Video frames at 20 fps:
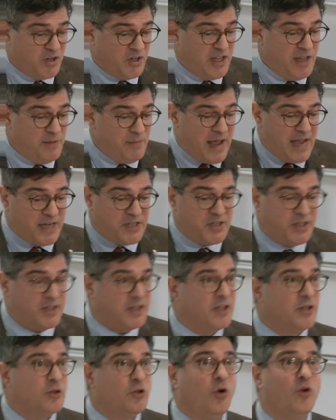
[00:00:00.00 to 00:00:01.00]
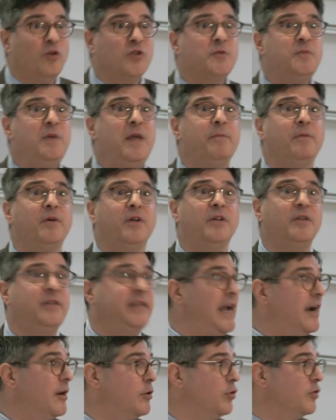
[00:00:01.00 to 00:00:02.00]
Imagine those people,
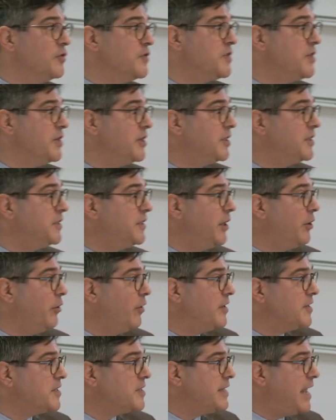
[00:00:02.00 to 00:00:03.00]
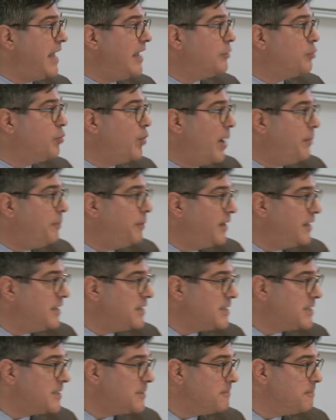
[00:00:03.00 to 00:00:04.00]
they are considered terrorists. They had
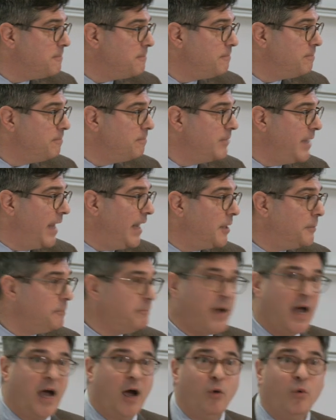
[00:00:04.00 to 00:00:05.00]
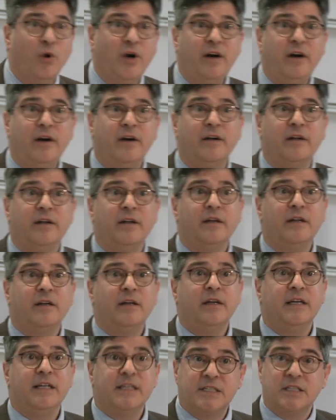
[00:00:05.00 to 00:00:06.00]
weapons, they had power.
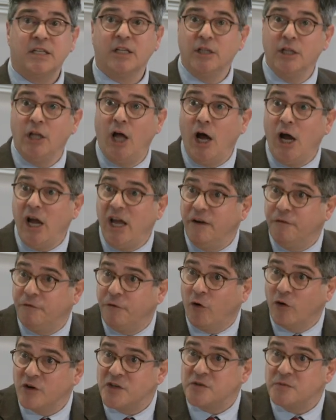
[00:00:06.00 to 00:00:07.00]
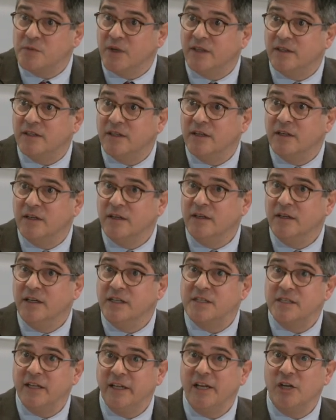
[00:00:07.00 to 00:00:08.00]
It's the law enforcement.
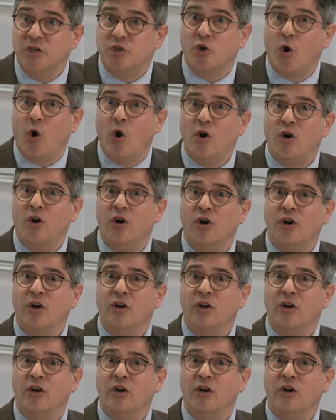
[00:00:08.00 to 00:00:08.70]
It's not a joke.